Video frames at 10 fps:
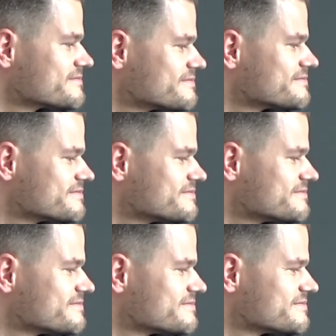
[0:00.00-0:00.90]

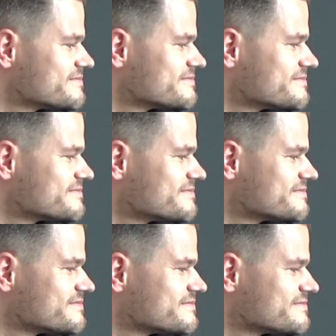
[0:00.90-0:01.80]

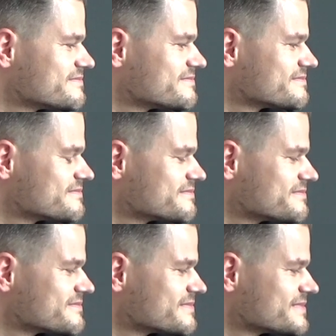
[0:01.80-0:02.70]

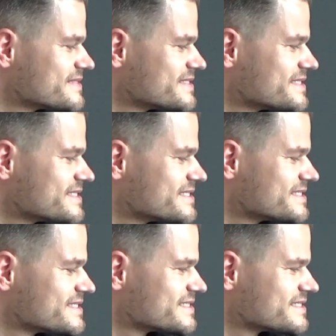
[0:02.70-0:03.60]

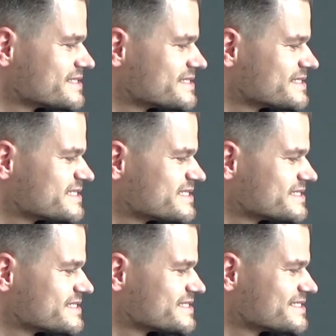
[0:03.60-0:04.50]

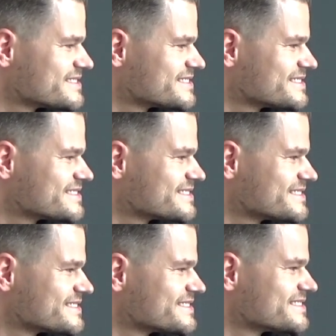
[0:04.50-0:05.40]

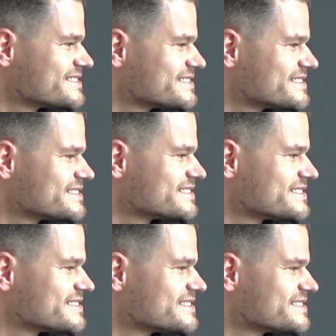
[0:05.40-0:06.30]

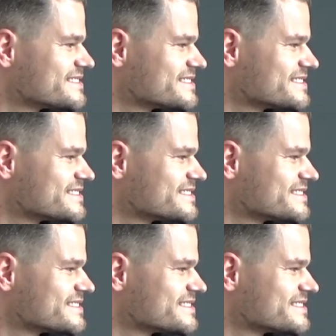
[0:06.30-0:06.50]
The person shown says nothing.